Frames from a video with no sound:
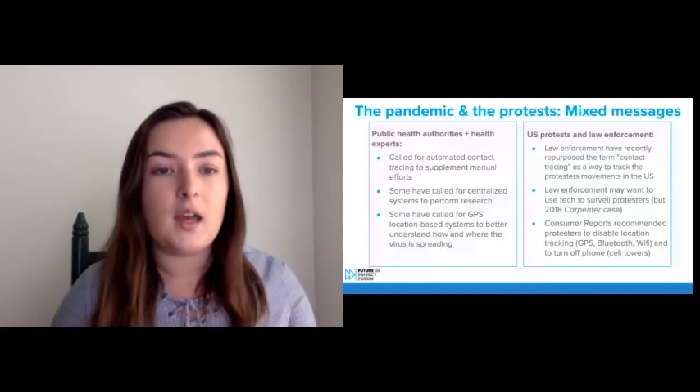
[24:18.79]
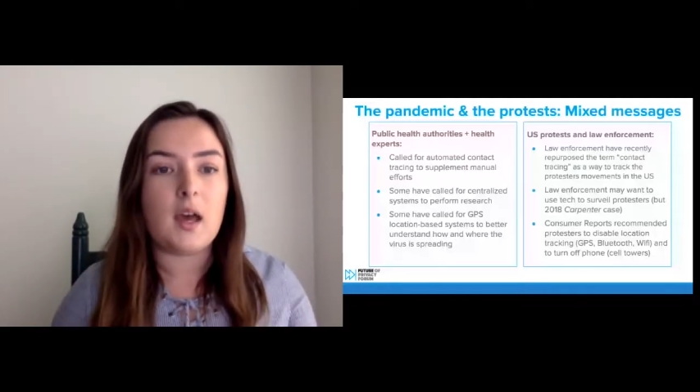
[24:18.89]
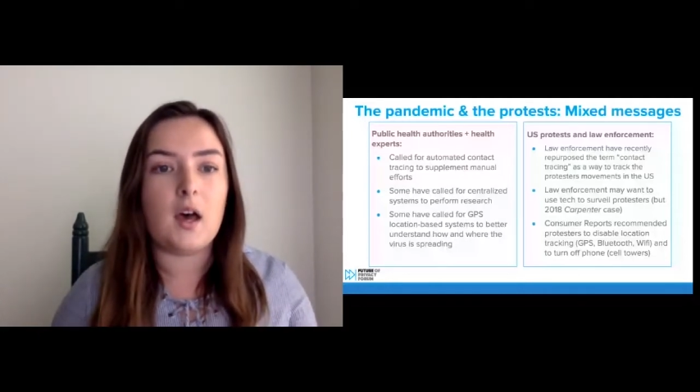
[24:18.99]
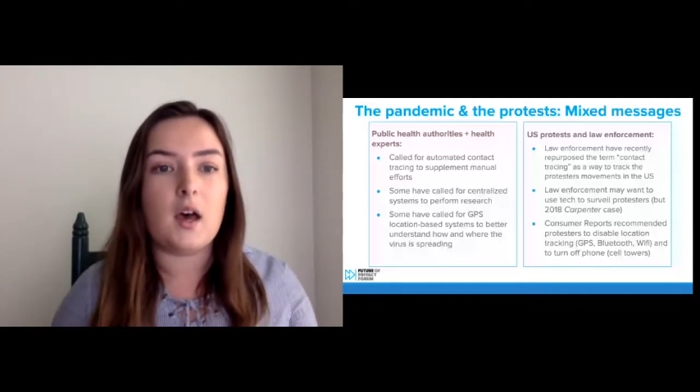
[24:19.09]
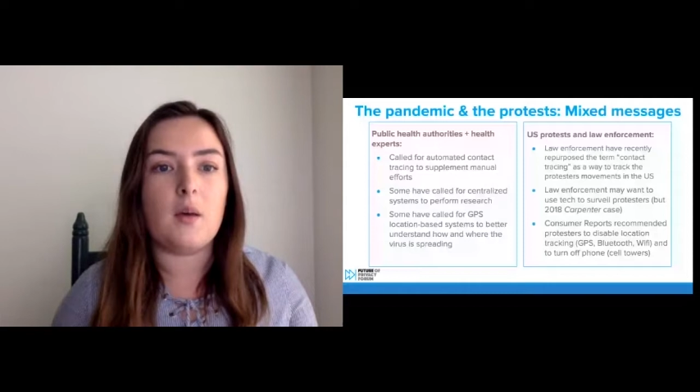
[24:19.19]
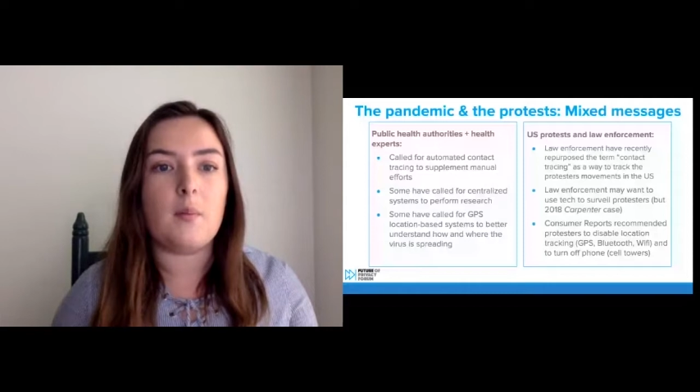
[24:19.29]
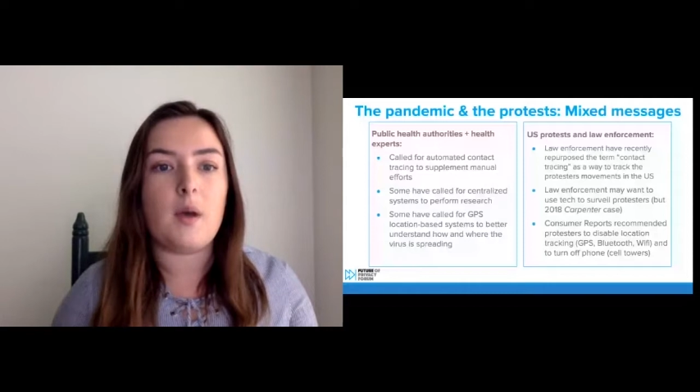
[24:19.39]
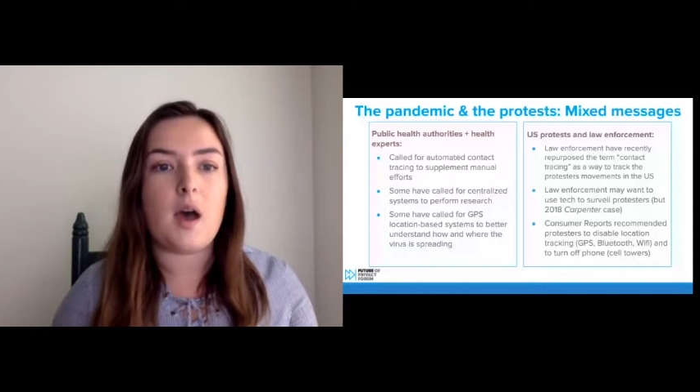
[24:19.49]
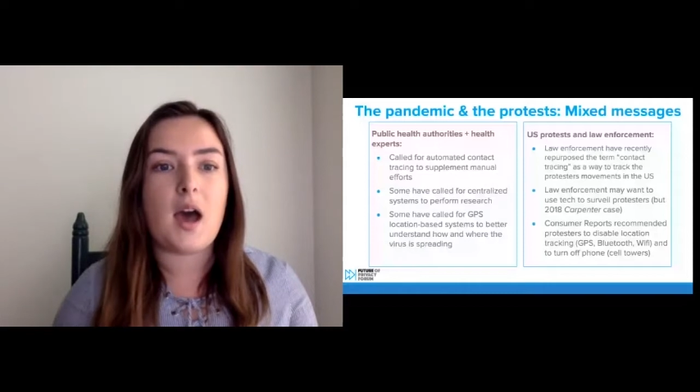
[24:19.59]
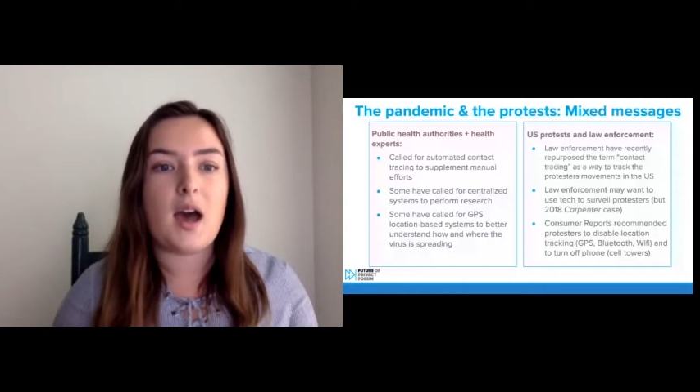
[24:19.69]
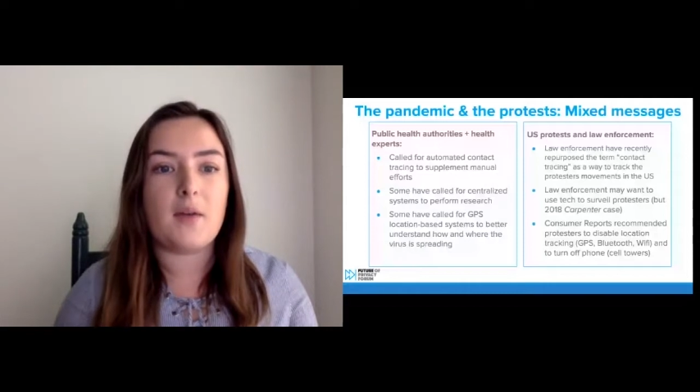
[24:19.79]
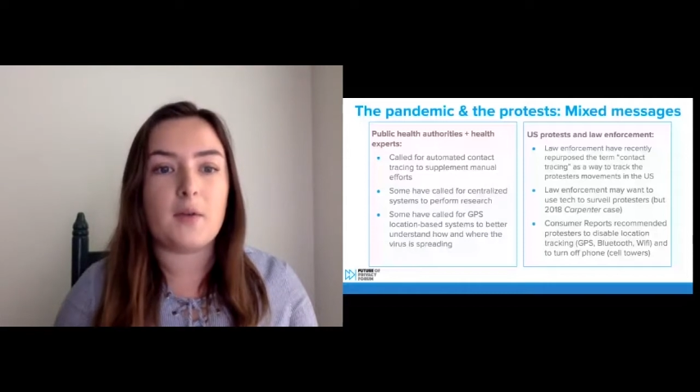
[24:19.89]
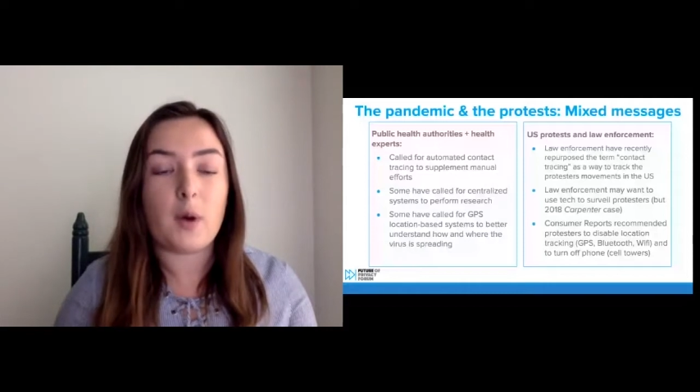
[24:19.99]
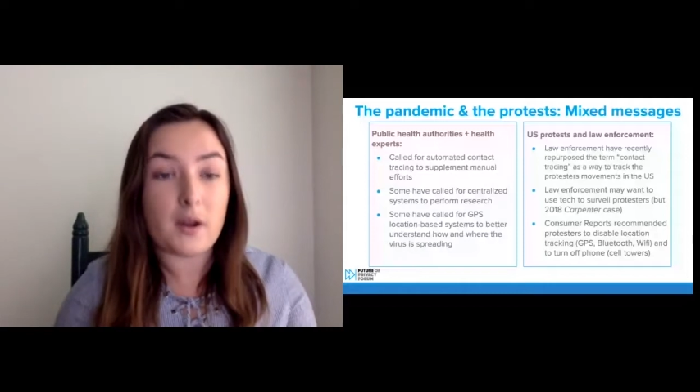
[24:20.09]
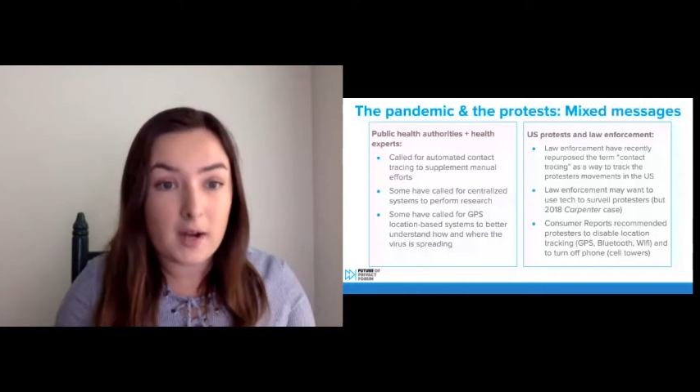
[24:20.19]
have
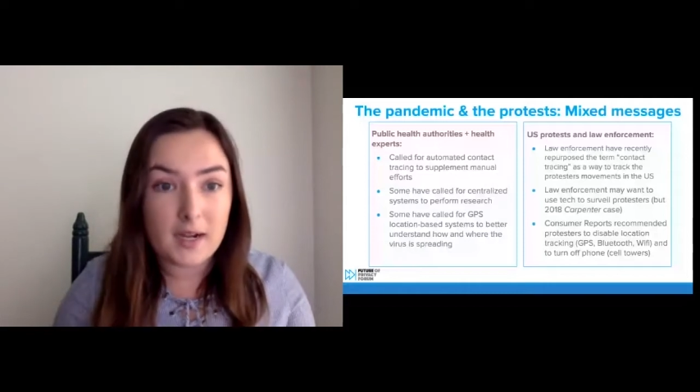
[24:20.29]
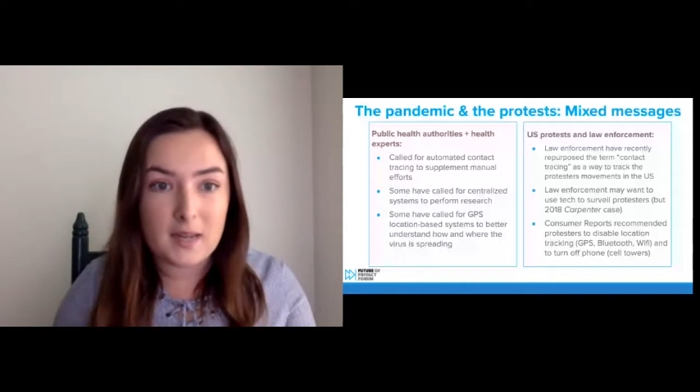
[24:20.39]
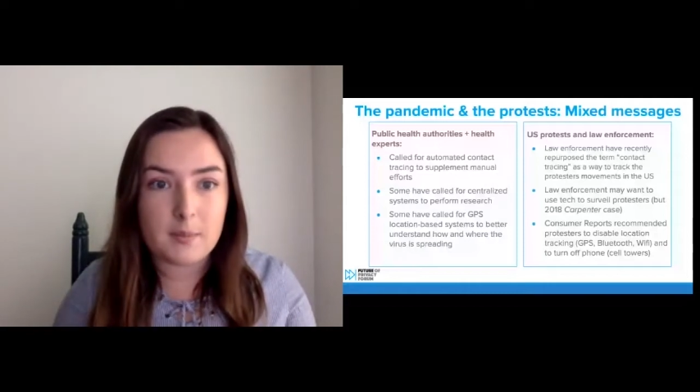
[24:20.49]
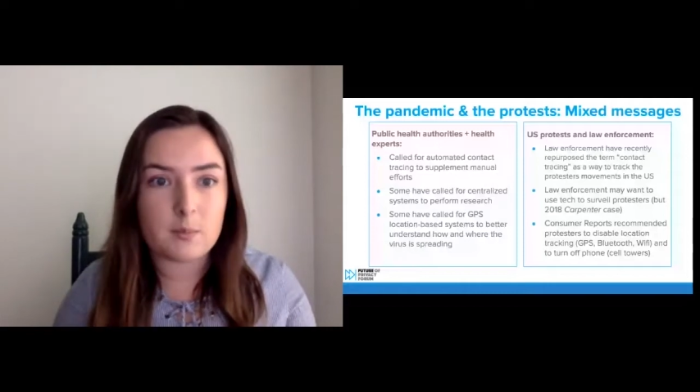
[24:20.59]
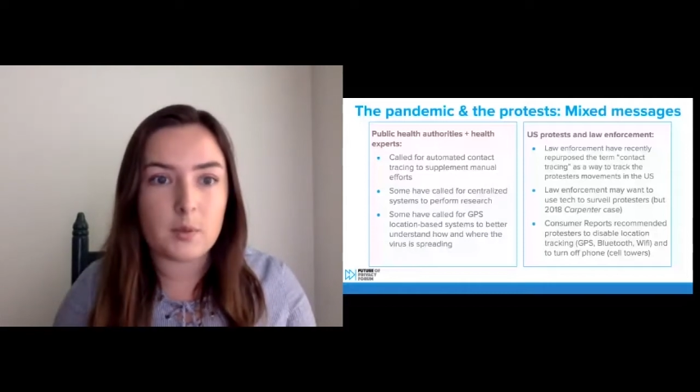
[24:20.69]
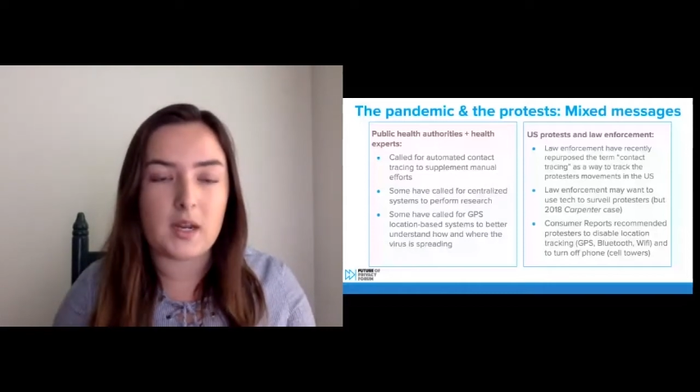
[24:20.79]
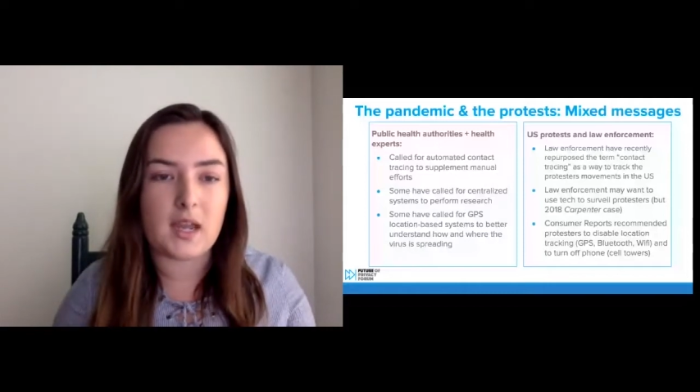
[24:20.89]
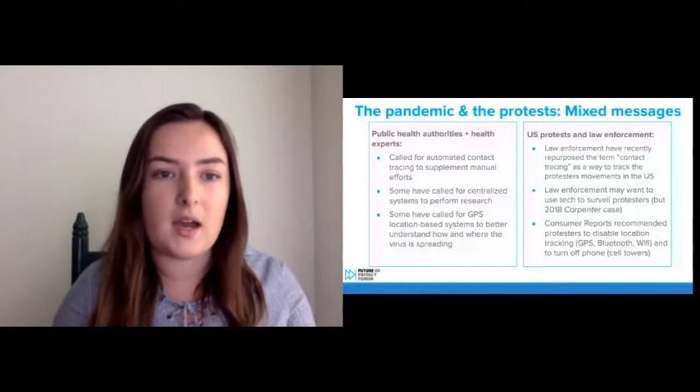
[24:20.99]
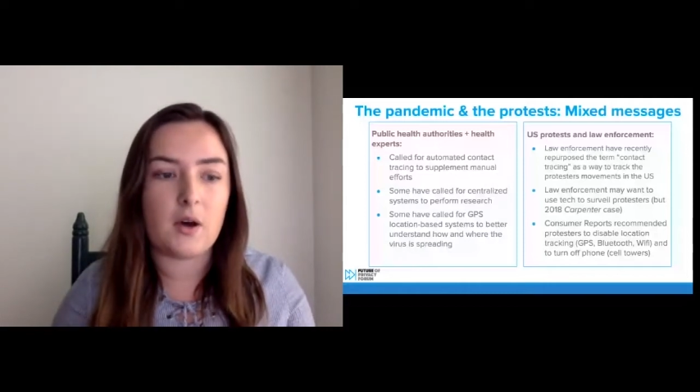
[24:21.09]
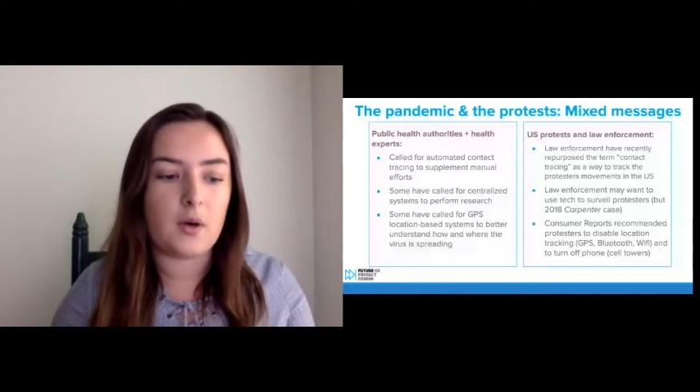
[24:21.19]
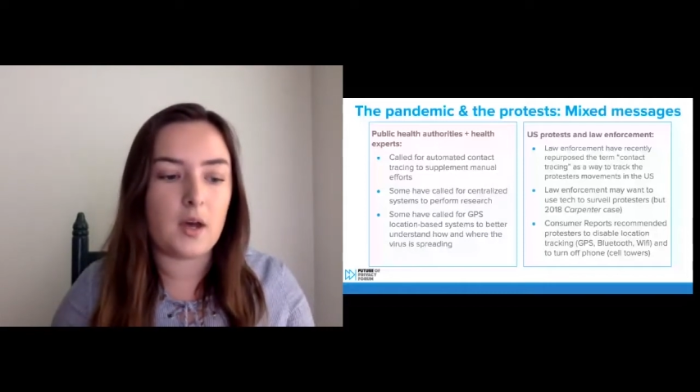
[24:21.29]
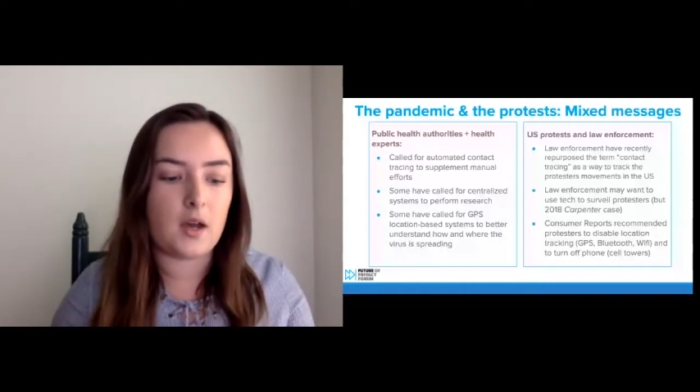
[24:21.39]
quite rightly been putting out